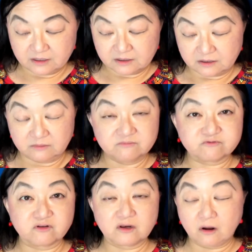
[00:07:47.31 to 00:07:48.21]

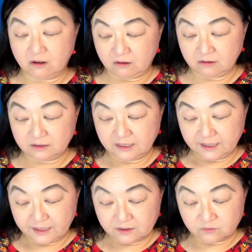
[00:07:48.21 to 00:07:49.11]
humph and all,
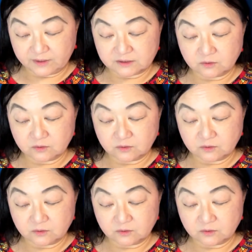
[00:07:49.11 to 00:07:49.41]
and went